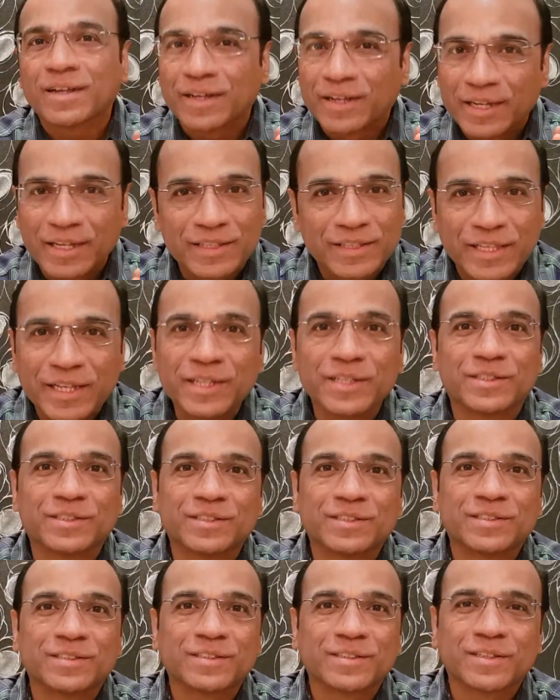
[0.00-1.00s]
he
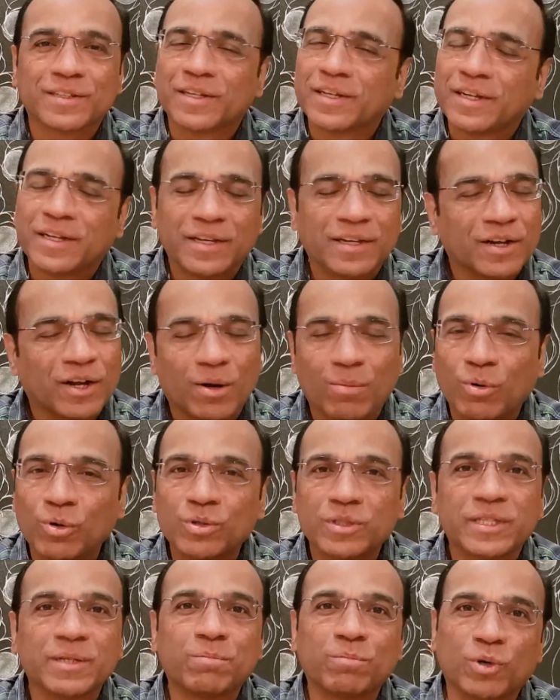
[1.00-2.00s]
thinks
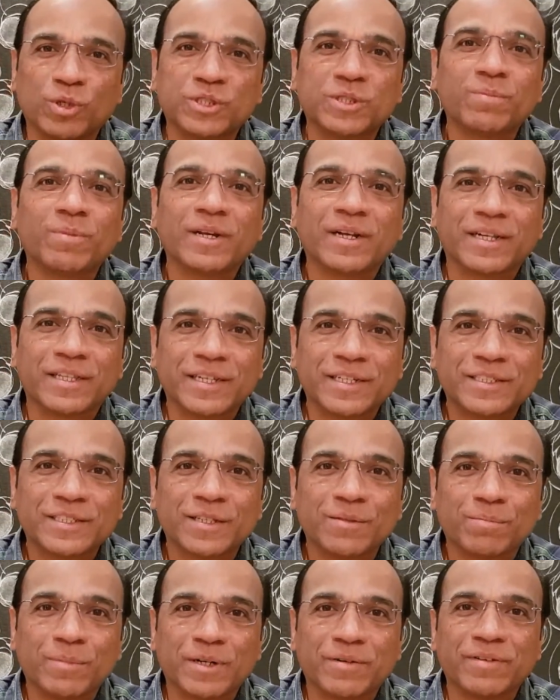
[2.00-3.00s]
about the possible
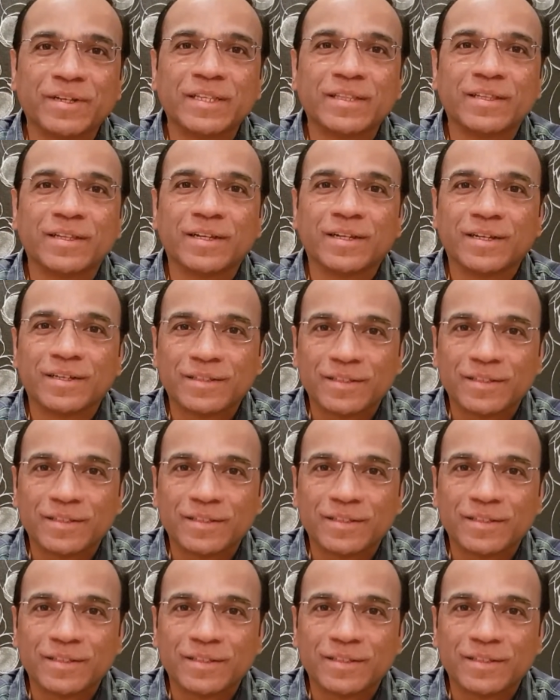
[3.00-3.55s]
connection between